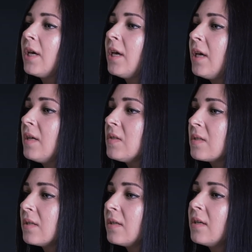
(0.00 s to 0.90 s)

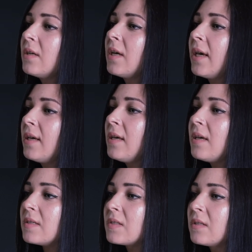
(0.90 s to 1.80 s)
His, he
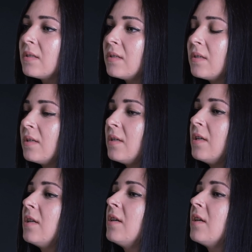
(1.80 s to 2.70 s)
is.
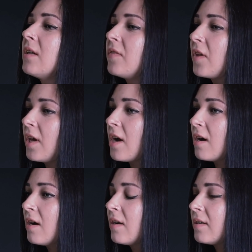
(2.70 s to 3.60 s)
They are.